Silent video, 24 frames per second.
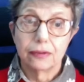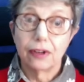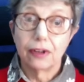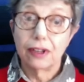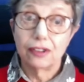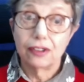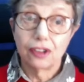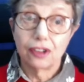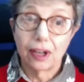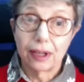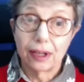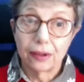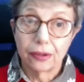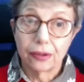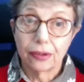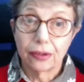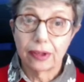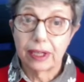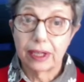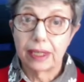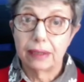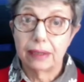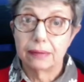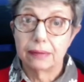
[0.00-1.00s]
fragile
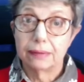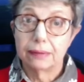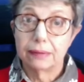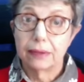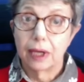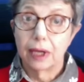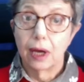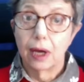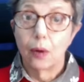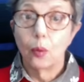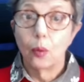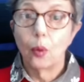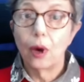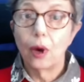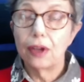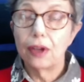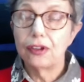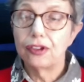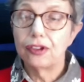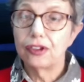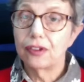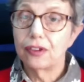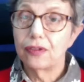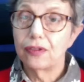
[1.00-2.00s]
thing.
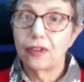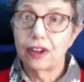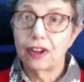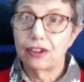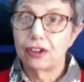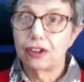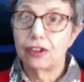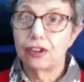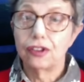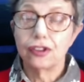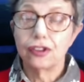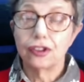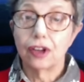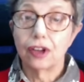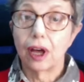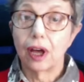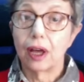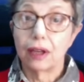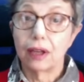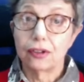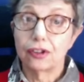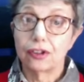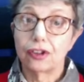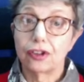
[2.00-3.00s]
Once a fashion
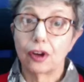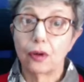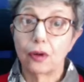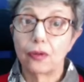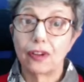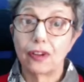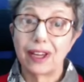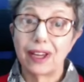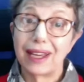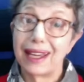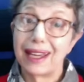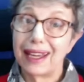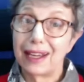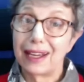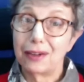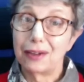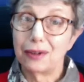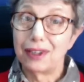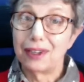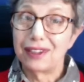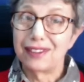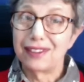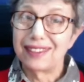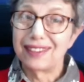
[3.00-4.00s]
starts over
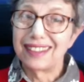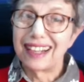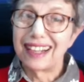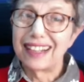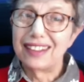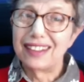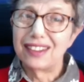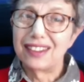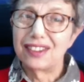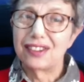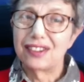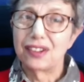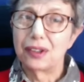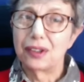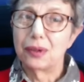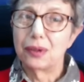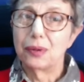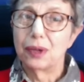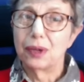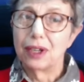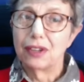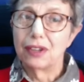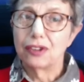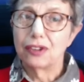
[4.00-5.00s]
here, it tends
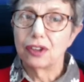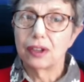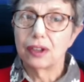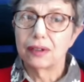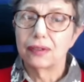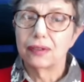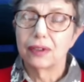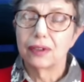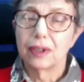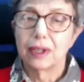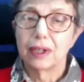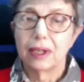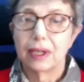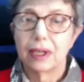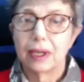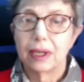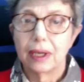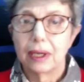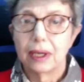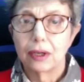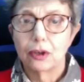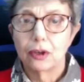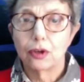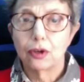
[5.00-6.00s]
to sort of
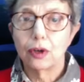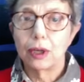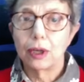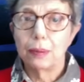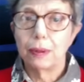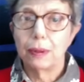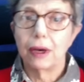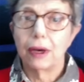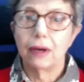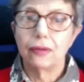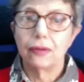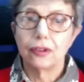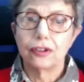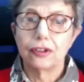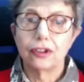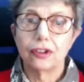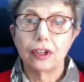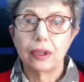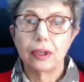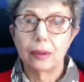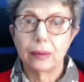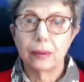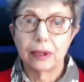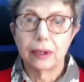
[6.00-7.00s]
creep over
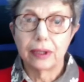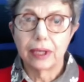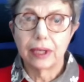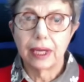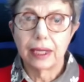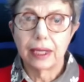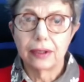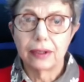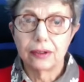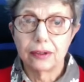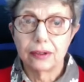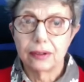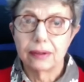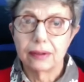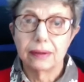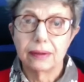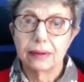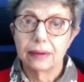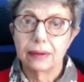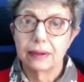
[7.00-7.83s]
to you in the end.